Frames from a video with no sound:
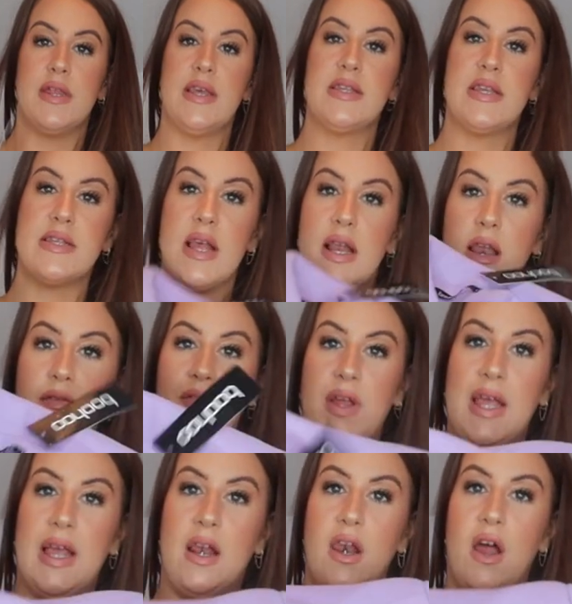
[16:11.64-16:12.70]
So this is a
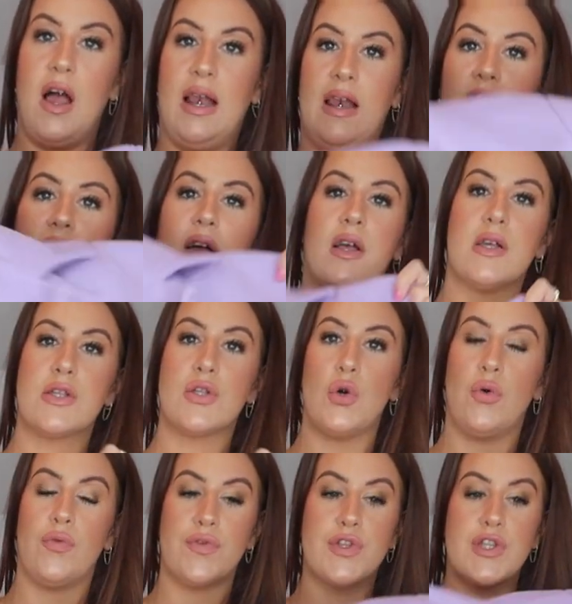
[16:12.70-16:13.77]
lovely lilac,
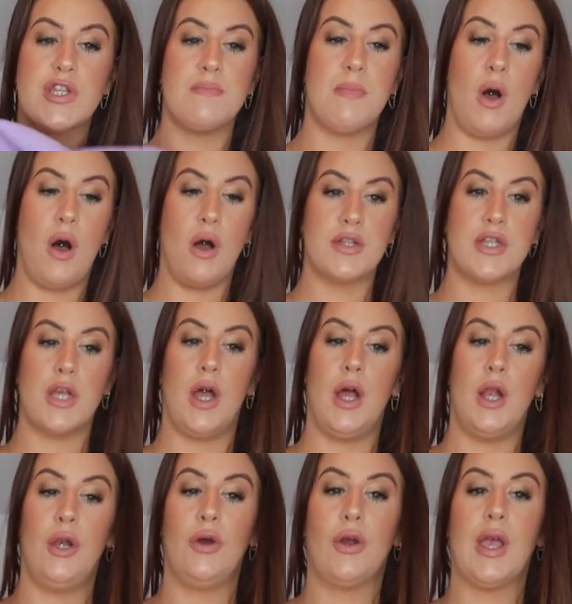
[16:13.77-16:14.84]
sort of
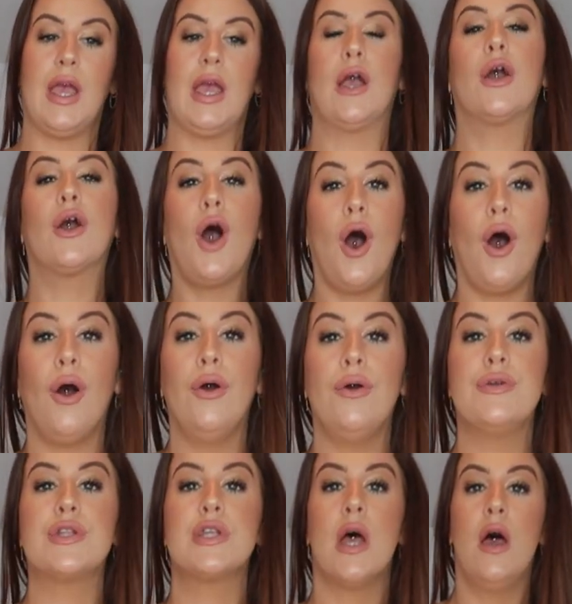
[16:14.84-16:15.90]
smarter looking
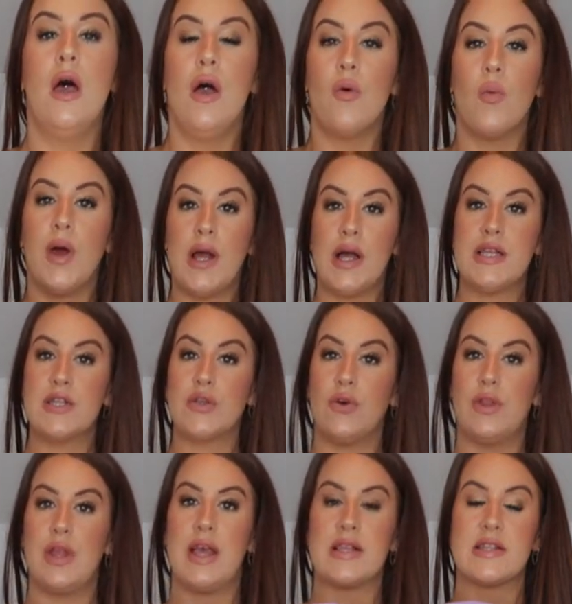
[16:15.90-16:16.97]
coat. When I
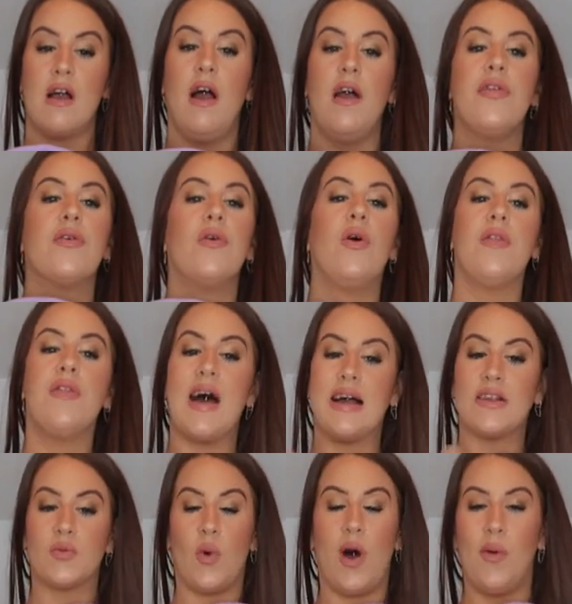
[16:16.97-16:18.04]
saw this, I thought
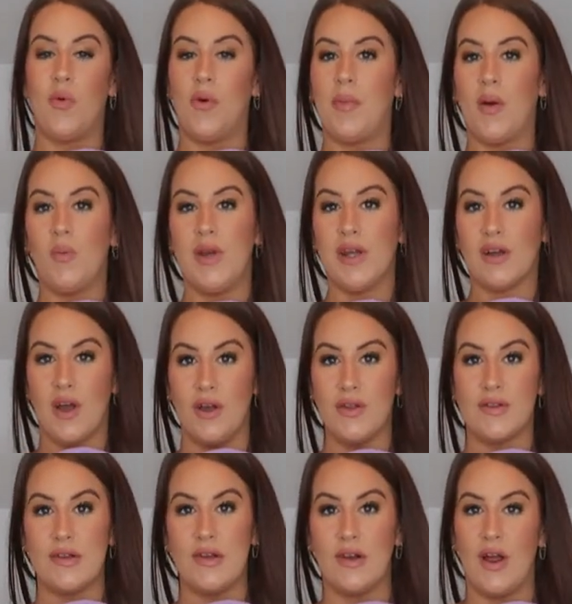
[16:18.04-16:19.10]
that's what I want my winter
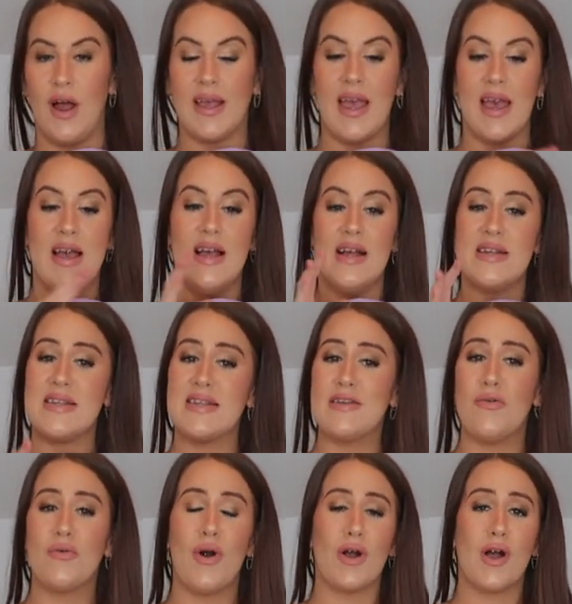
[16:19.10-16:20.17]
coat to look like.
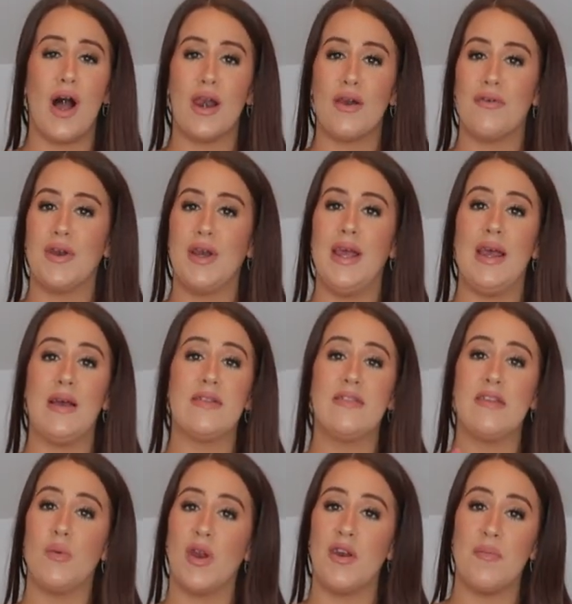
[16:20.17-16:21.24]
Still got colour on it,
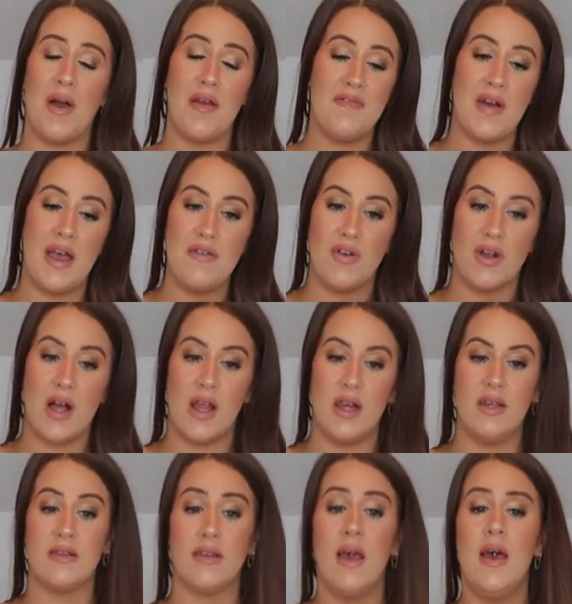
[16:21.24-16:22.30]
still one of my favourite
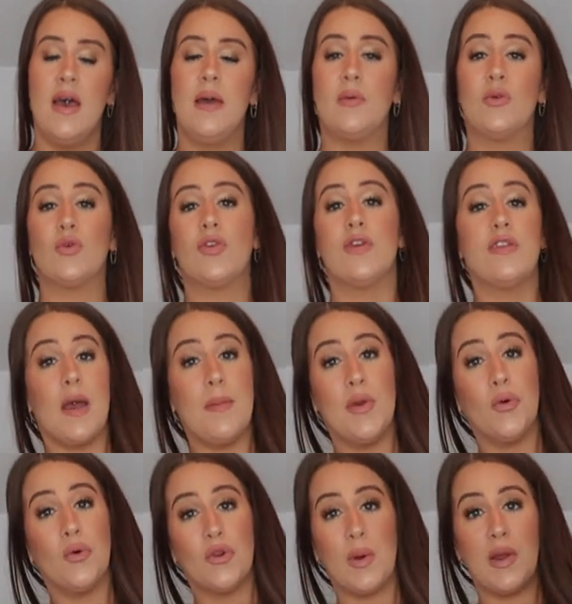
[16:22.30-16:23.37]
colours. It would also take
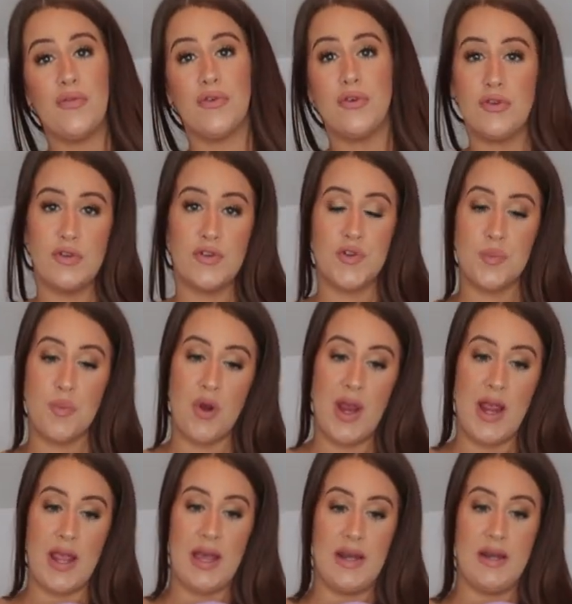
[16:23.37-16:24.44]
me all the way through to
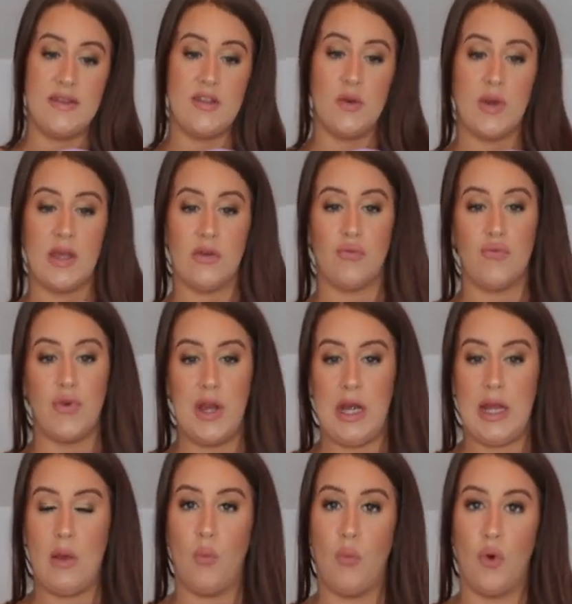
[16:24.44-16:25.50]
spring and until it gets
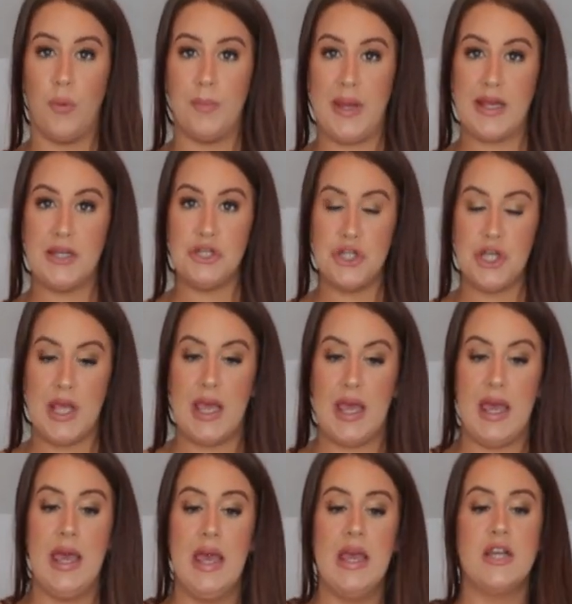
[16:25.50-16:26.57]
really warm next
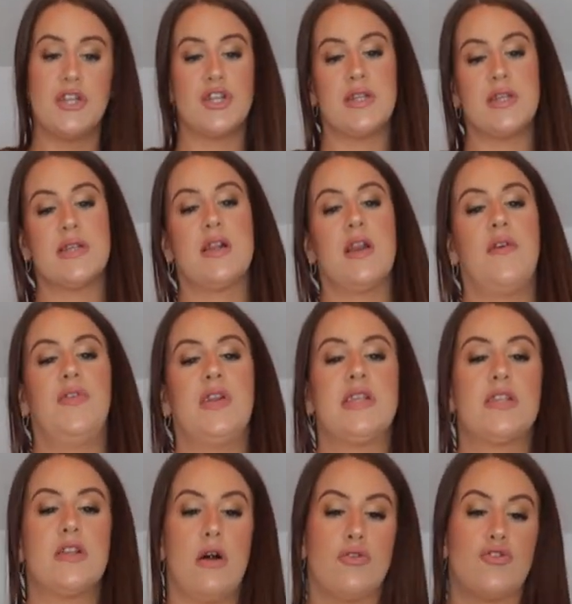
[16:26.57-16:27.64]
year. It's just this lovely
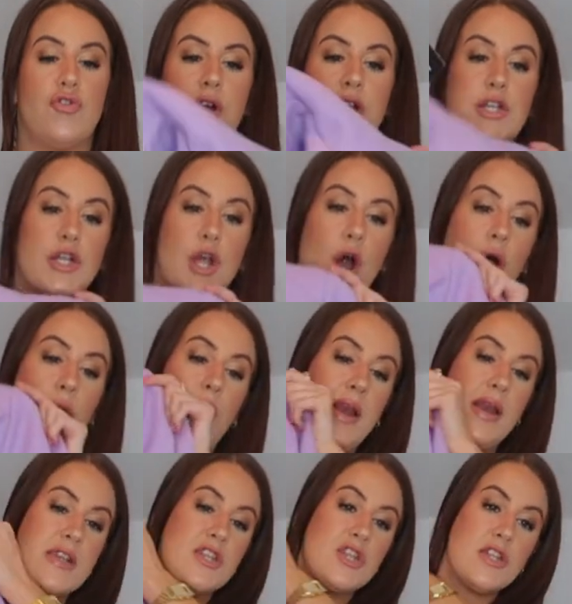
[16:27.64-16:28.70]
style trench coat,
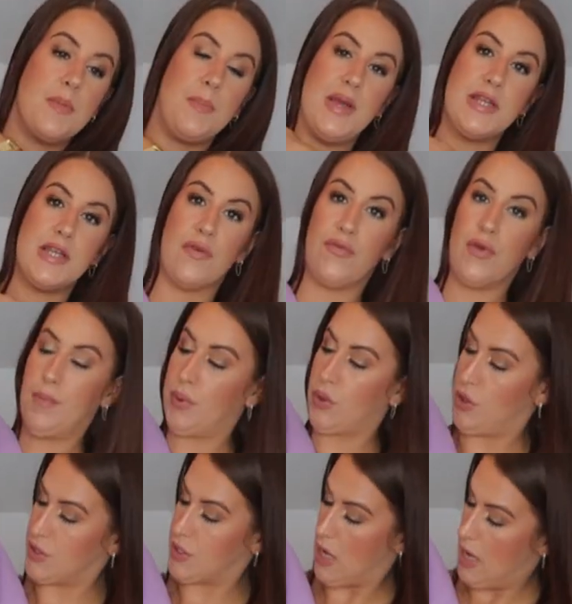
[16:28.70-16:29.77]
and it's just a bit different
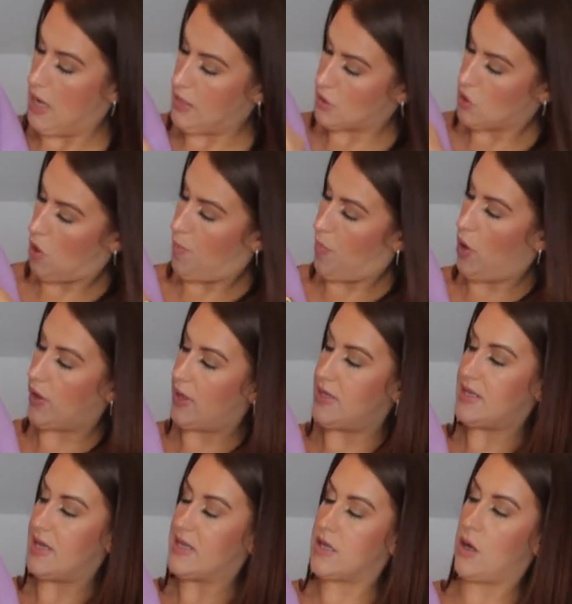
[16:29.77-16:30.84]
because it's got a
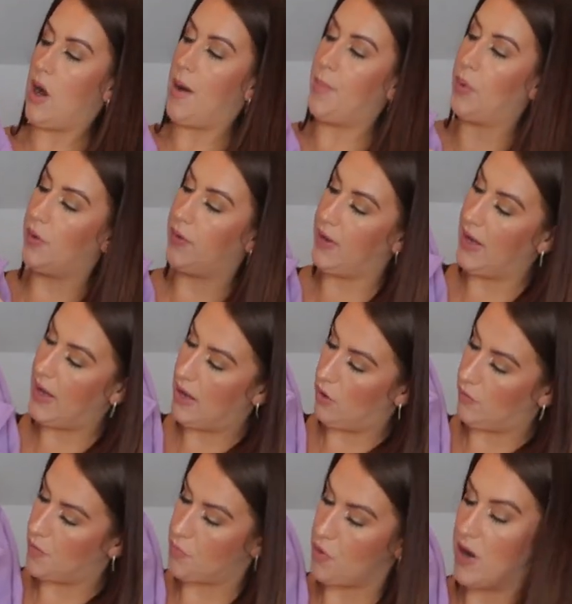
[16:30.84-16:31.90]
pocket detail up on here
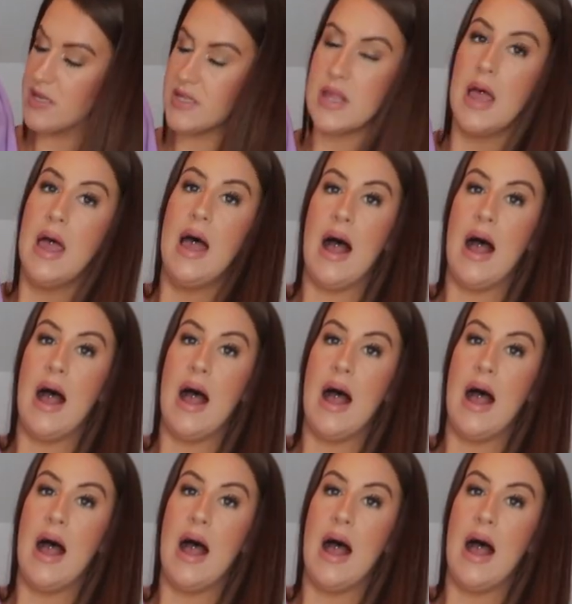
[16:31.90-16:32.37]
on the breast